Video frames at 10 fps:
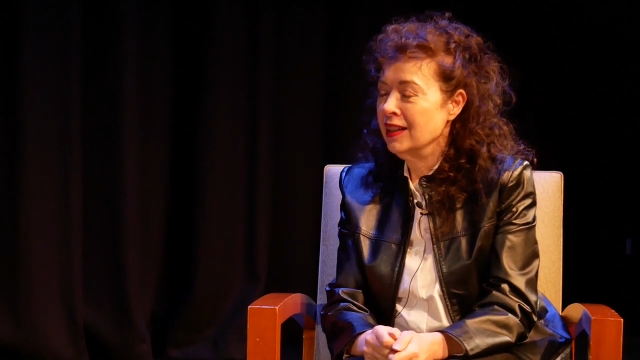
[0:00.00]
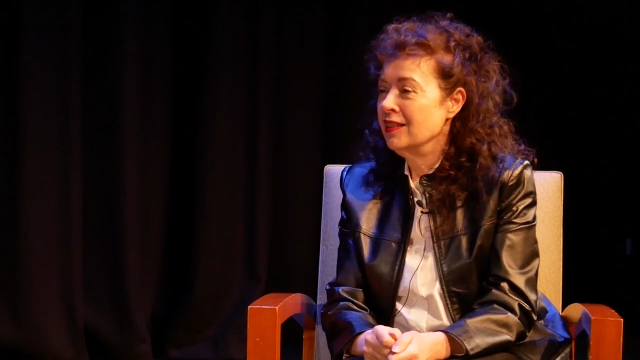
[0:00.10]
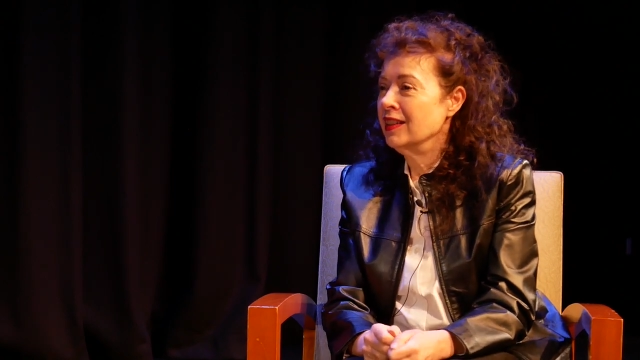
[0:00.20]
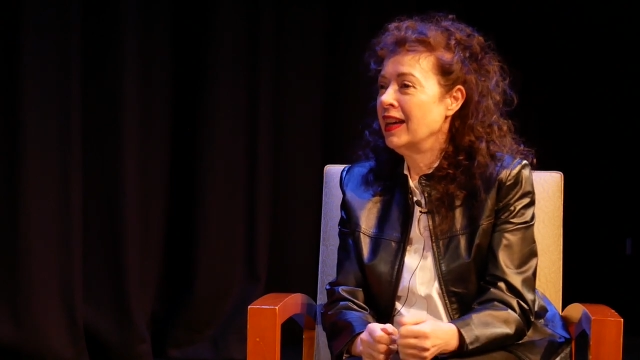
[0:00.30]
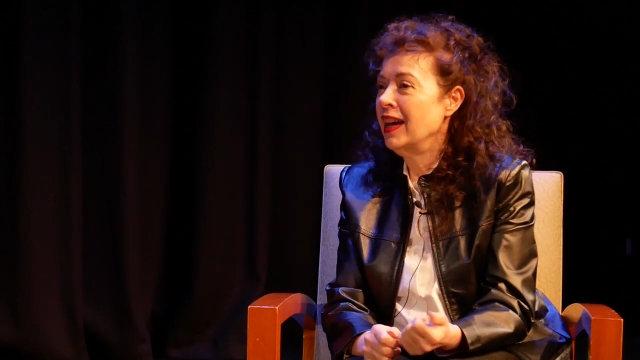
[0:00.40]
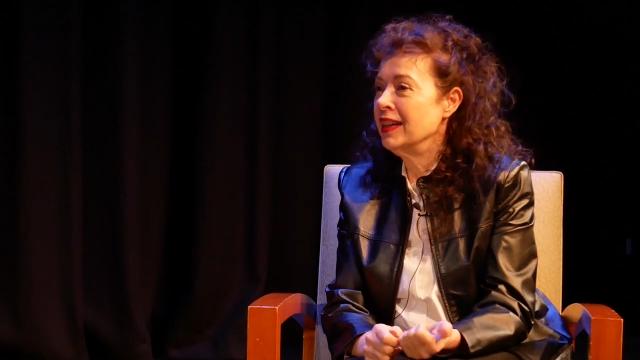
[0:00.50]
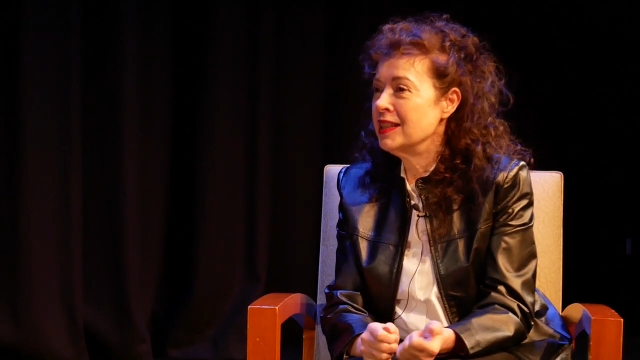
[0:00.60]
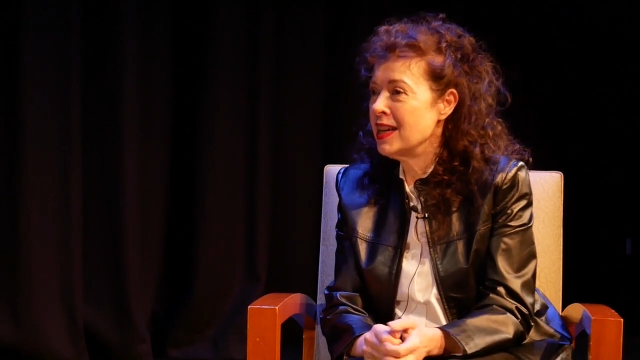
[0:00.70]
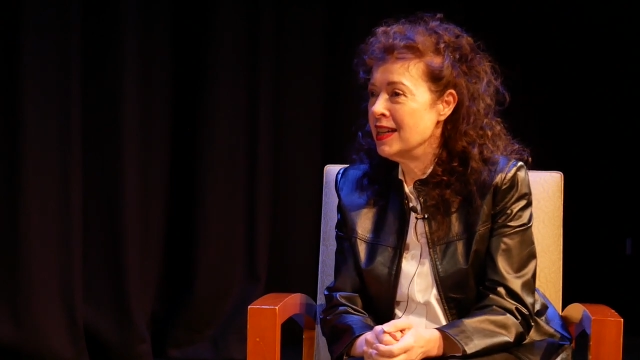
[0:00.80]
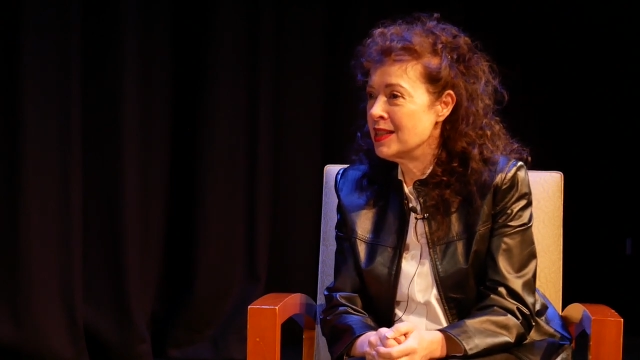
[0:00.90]
The cake
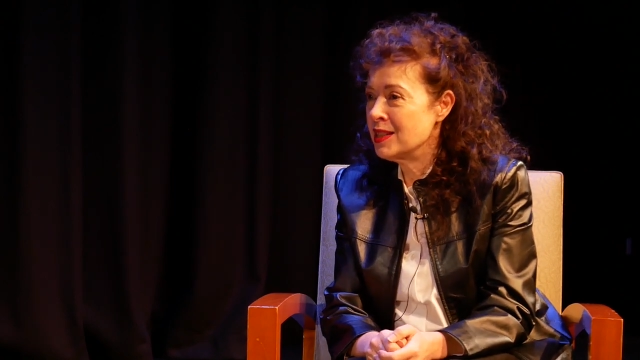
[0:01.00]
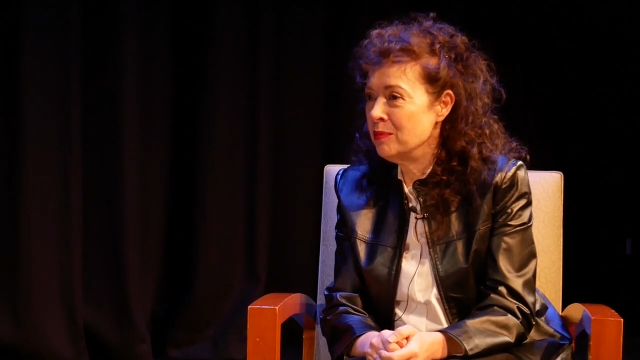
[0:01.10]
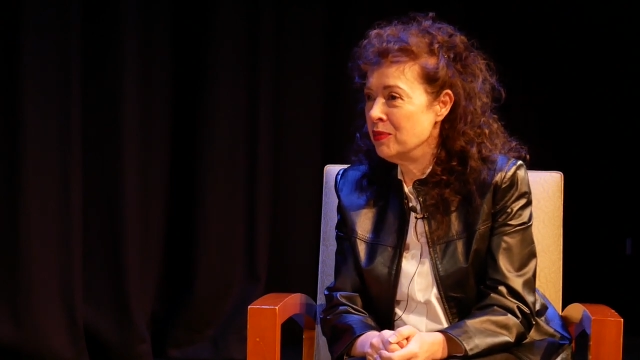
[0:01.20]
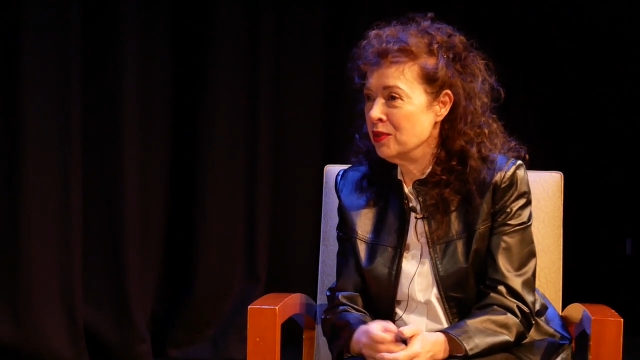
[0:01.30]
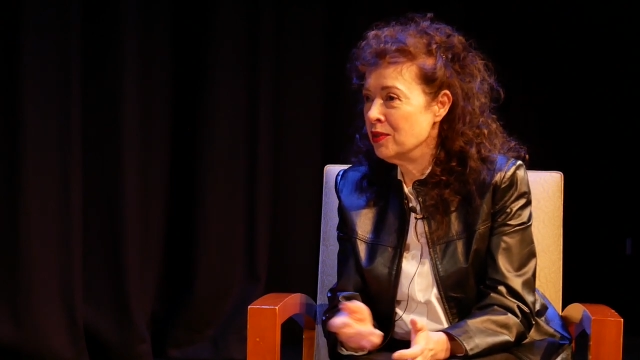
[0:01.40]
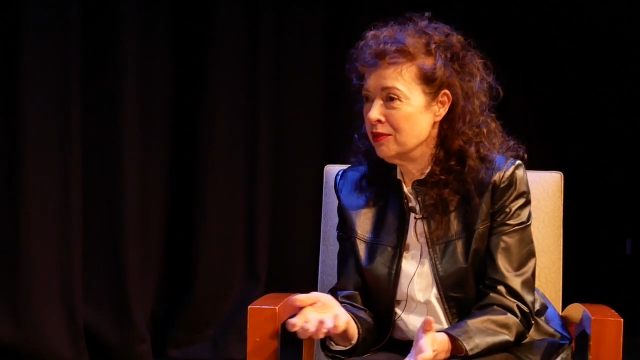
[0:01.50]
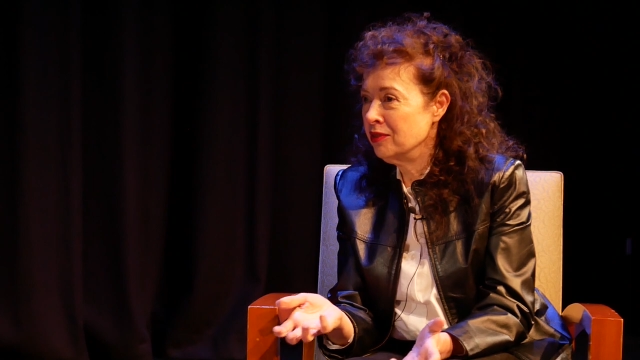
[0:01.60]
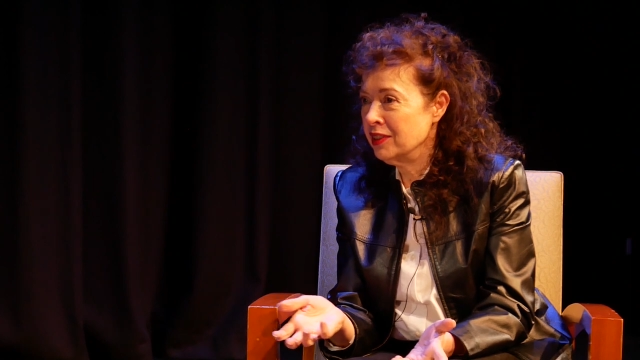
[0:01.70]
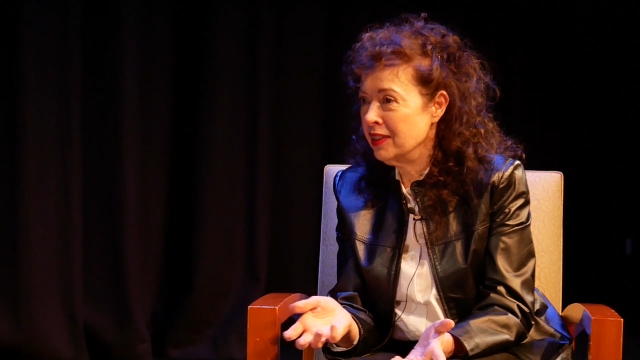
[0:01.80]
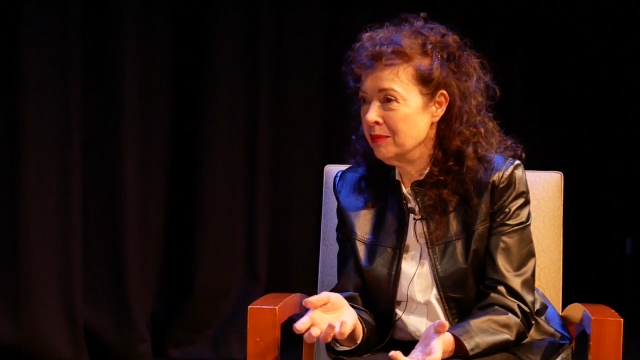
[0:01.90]
tasted
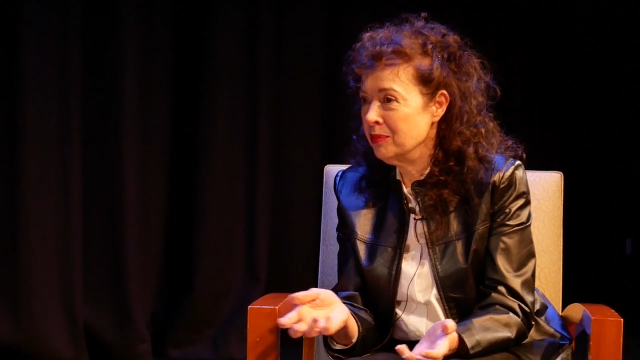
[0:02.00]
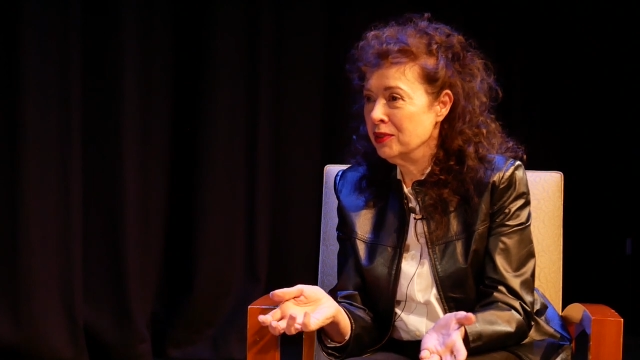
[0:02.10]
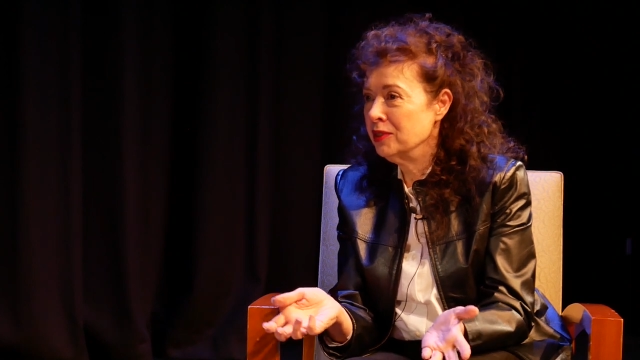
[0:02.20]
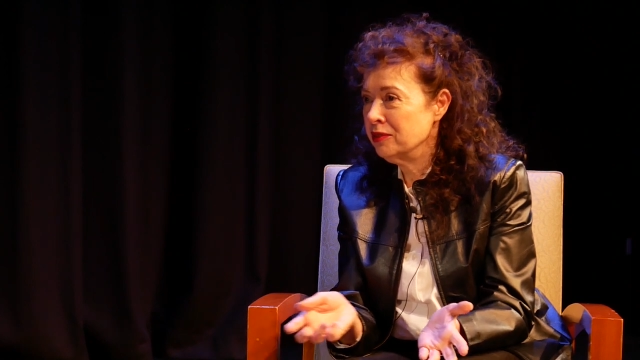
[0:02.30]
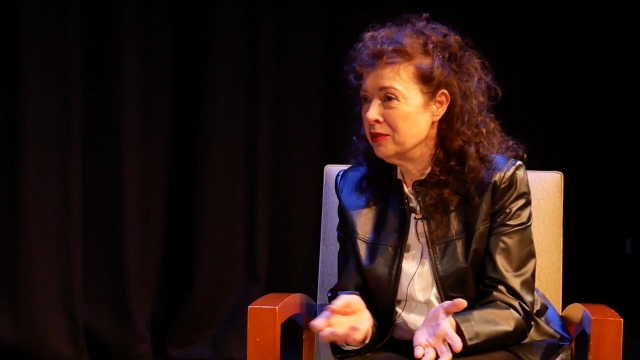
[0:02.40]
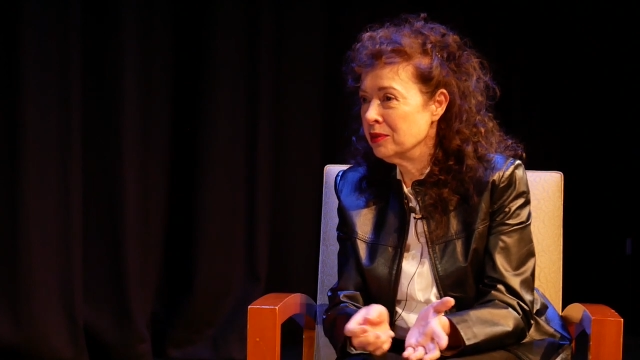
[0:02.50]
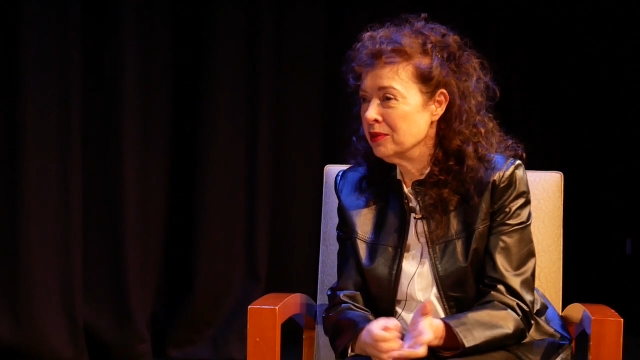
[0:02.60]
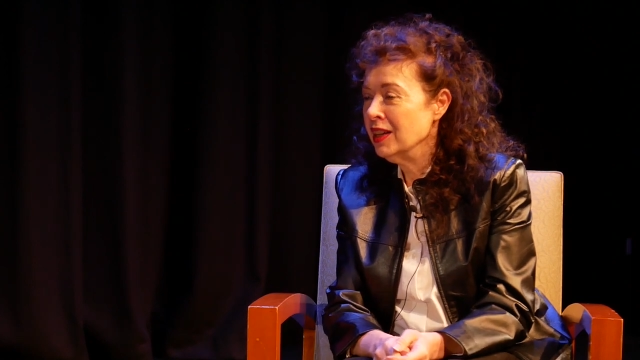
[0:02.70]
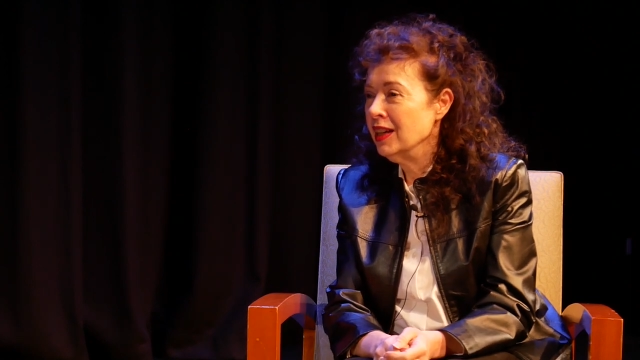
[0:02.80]
beautiful.